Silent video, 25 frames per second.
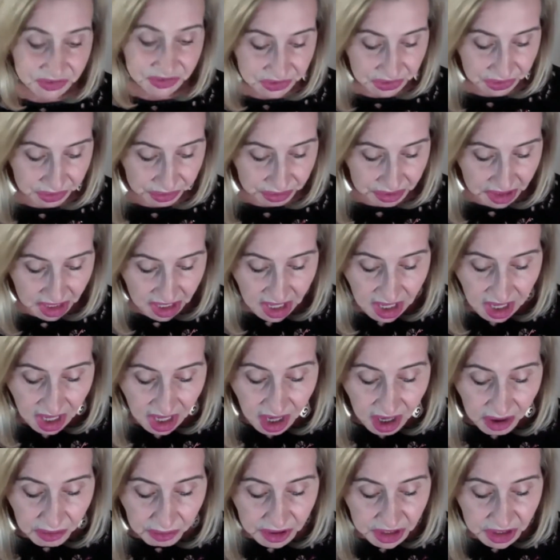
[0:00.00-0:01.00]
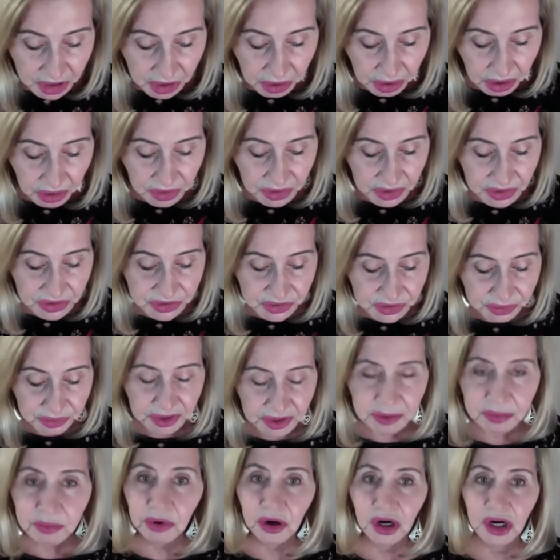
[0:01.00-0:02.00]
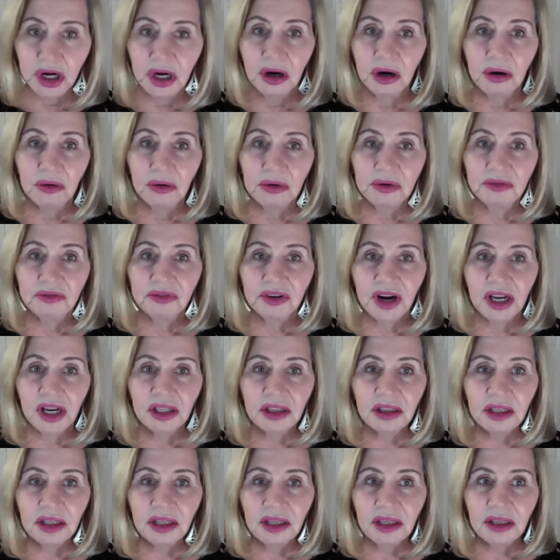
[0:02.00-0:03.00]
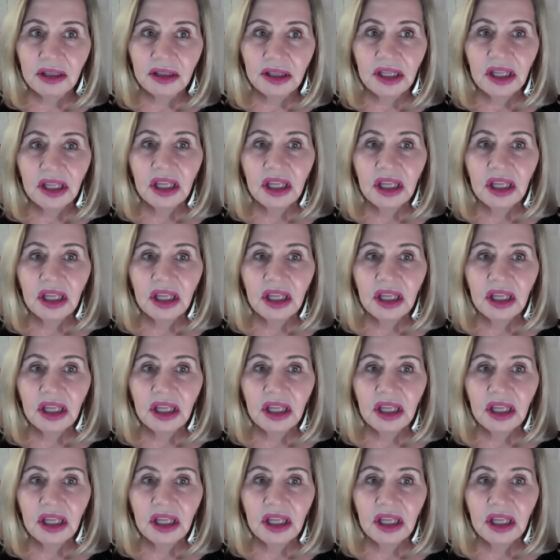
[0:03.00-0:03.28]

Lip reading: So we call this 3.0, and frankly,